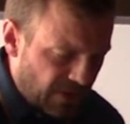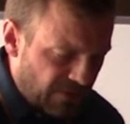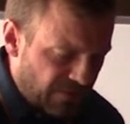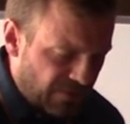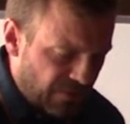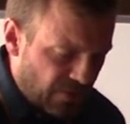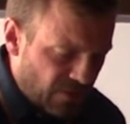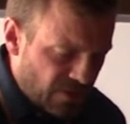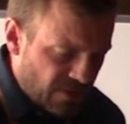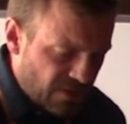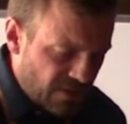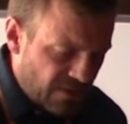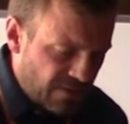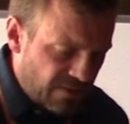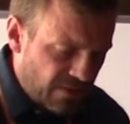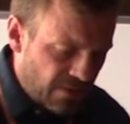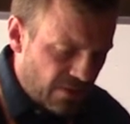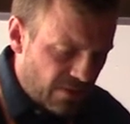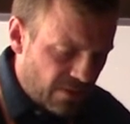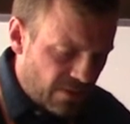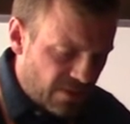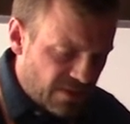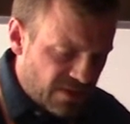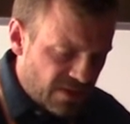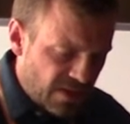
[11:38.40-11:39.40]
Firstly, the
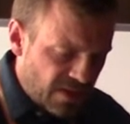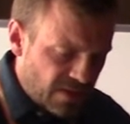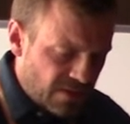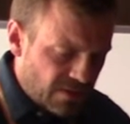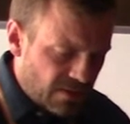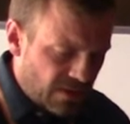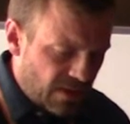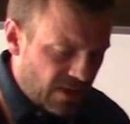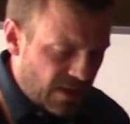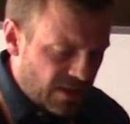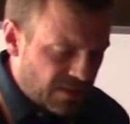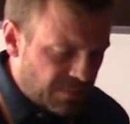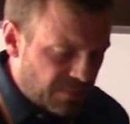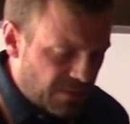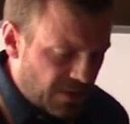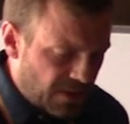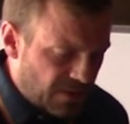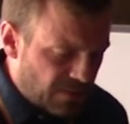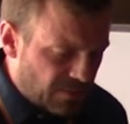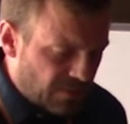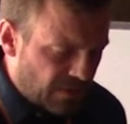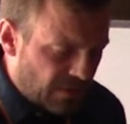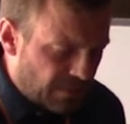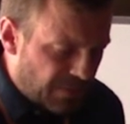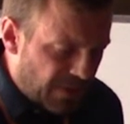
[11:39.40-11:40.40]
organizational
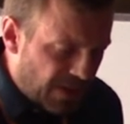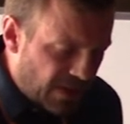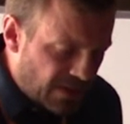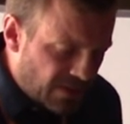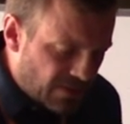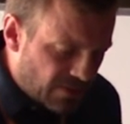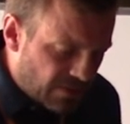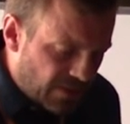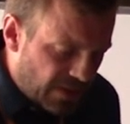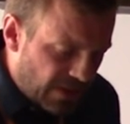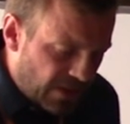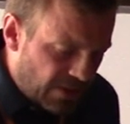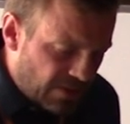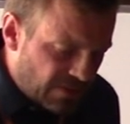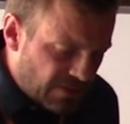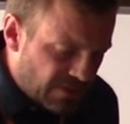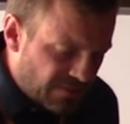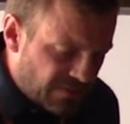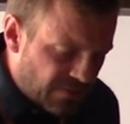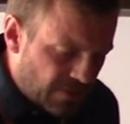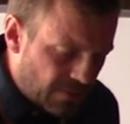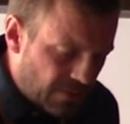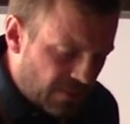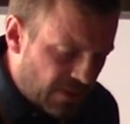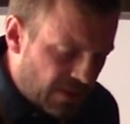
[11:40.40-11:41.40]
aspects where patron character
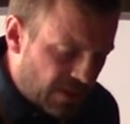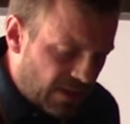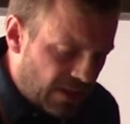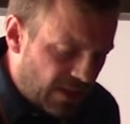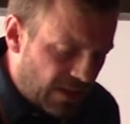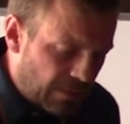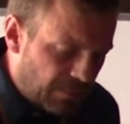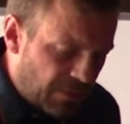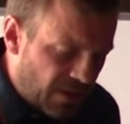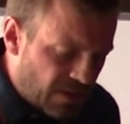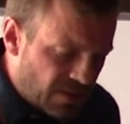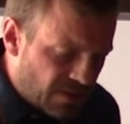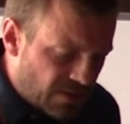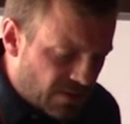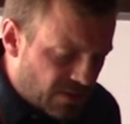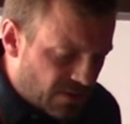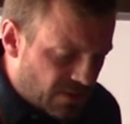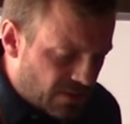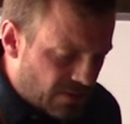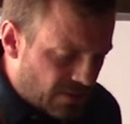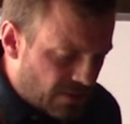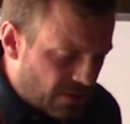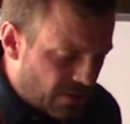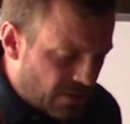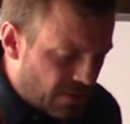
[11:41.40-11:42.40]
of some kind
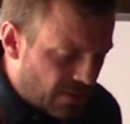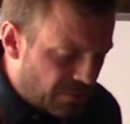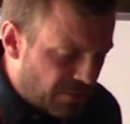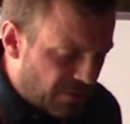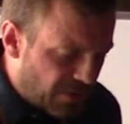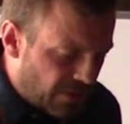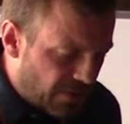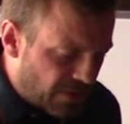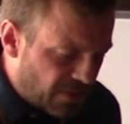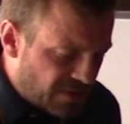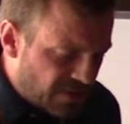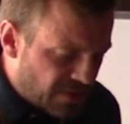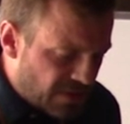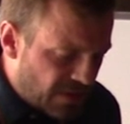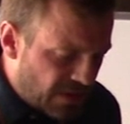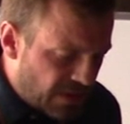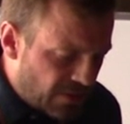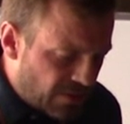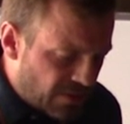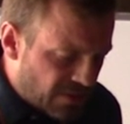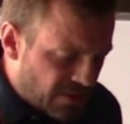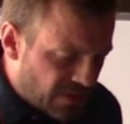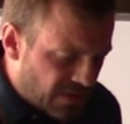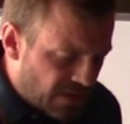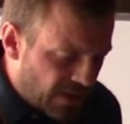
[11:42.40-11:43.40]
administers the production
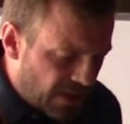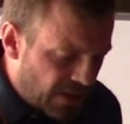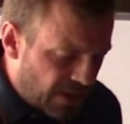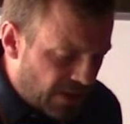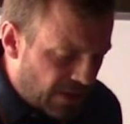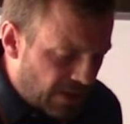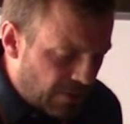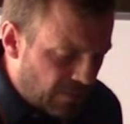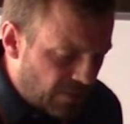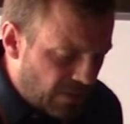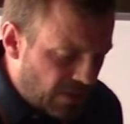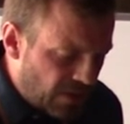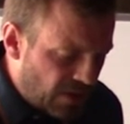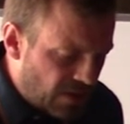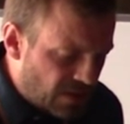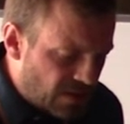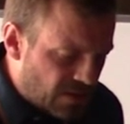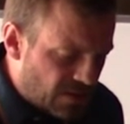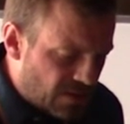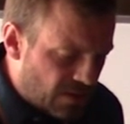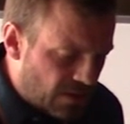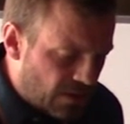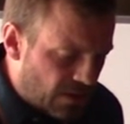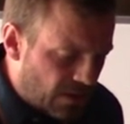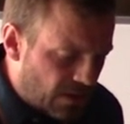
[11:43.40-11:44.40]
areas and would need
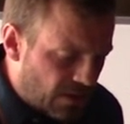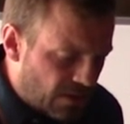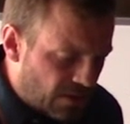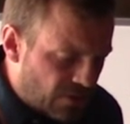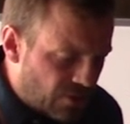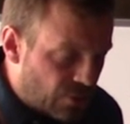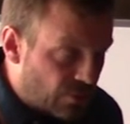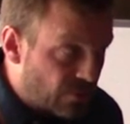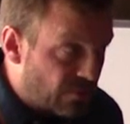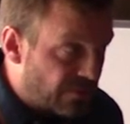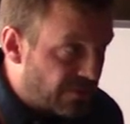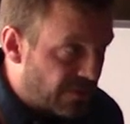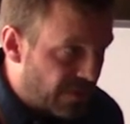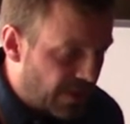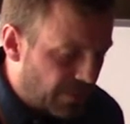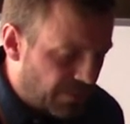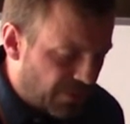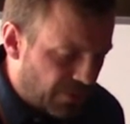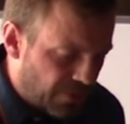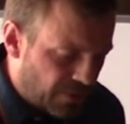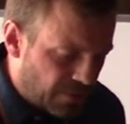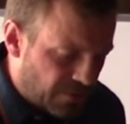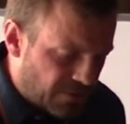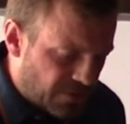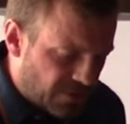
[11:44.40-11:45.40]
a tool for
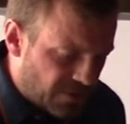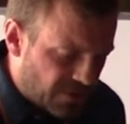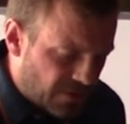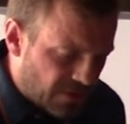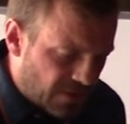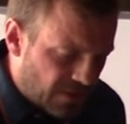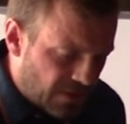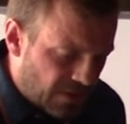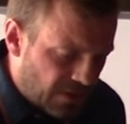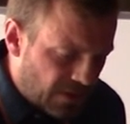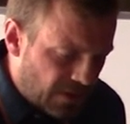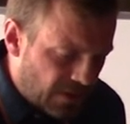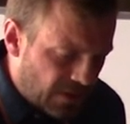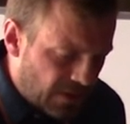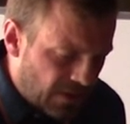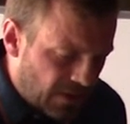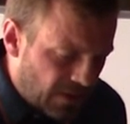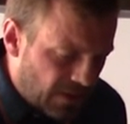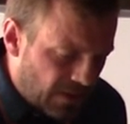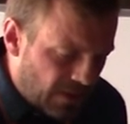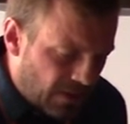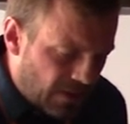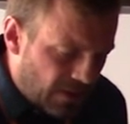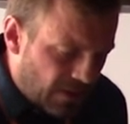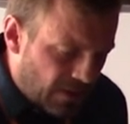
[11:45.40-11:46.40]
that purpose.
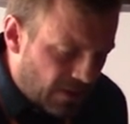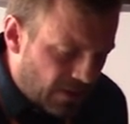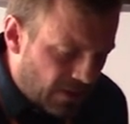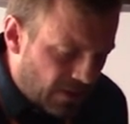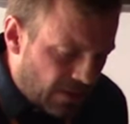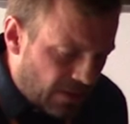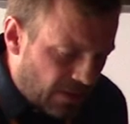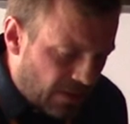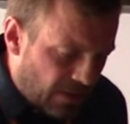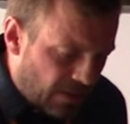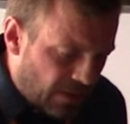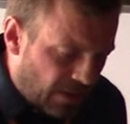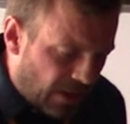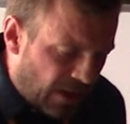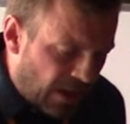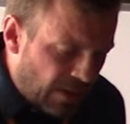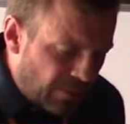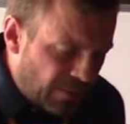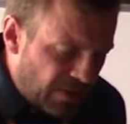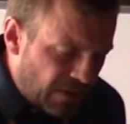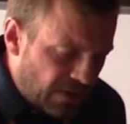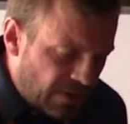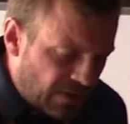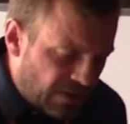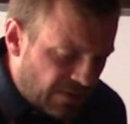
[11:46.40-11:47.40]
A high
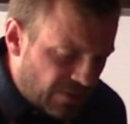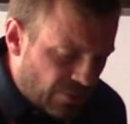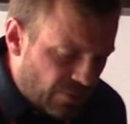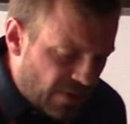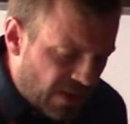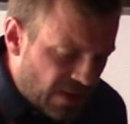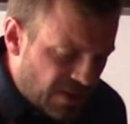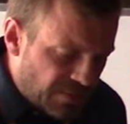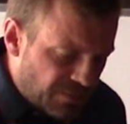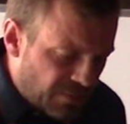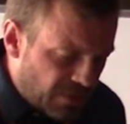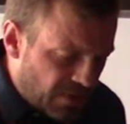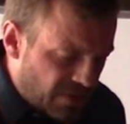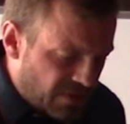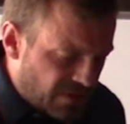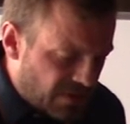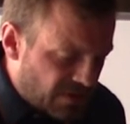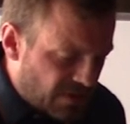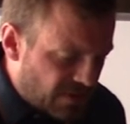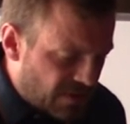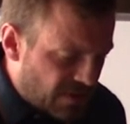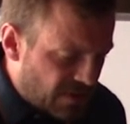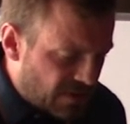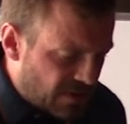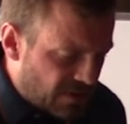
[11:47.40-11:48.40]
building at the right spot,
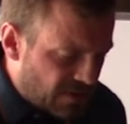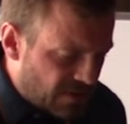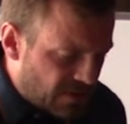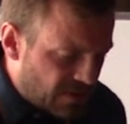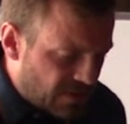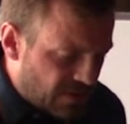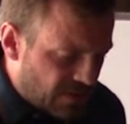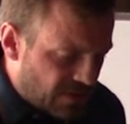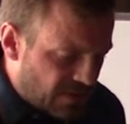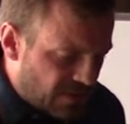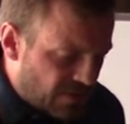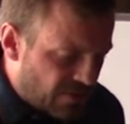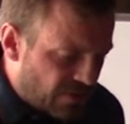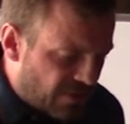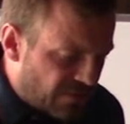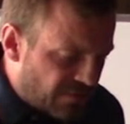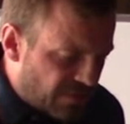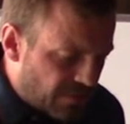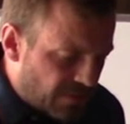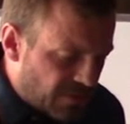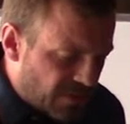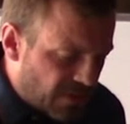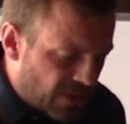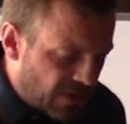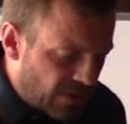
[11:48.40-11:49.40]
such as the
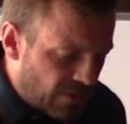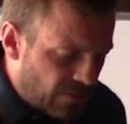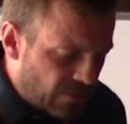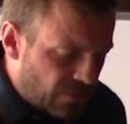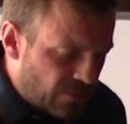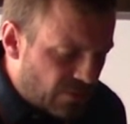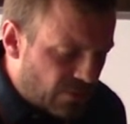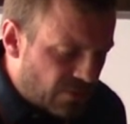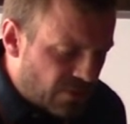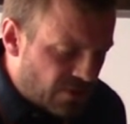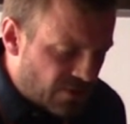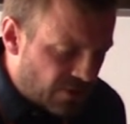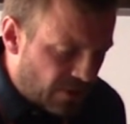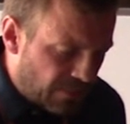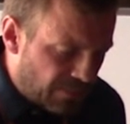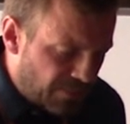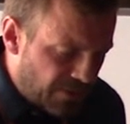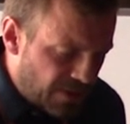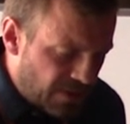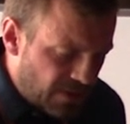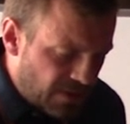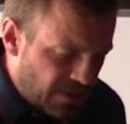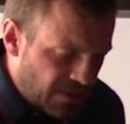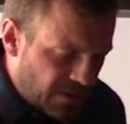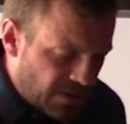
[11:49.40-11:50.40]
Toftum Tower, will do the job
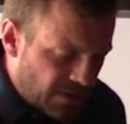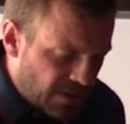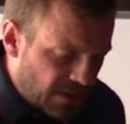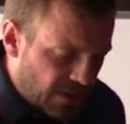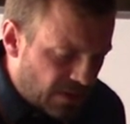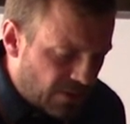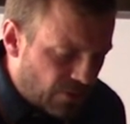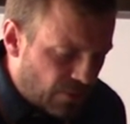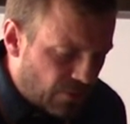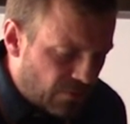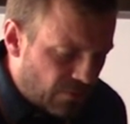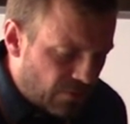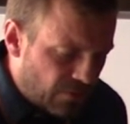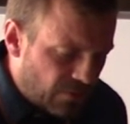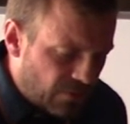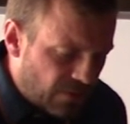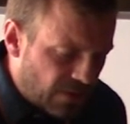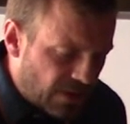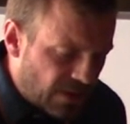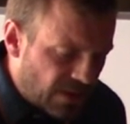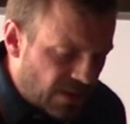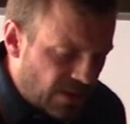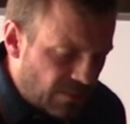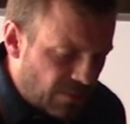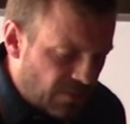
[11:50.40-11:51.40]
brilliantly at
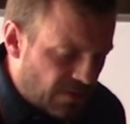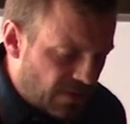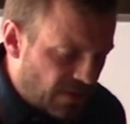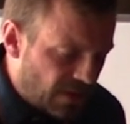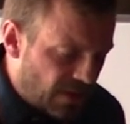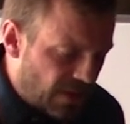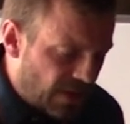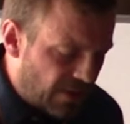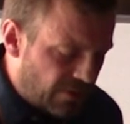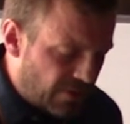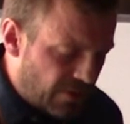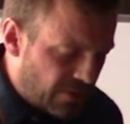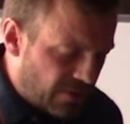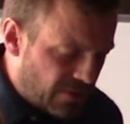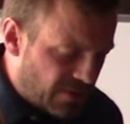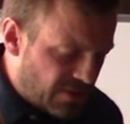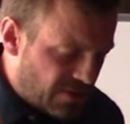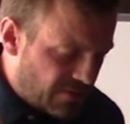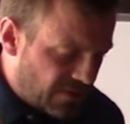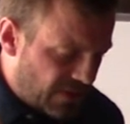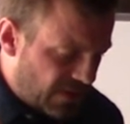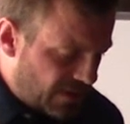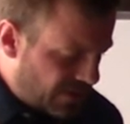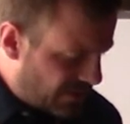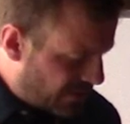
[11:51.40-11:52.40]
overlooking and keeping the area under
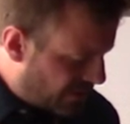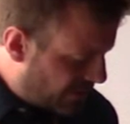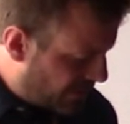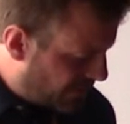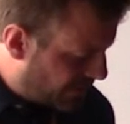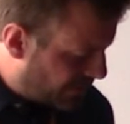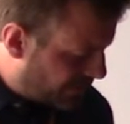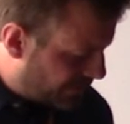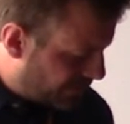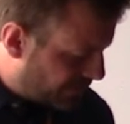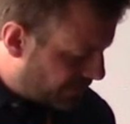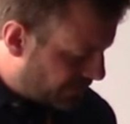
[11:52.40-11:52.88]
surveillance.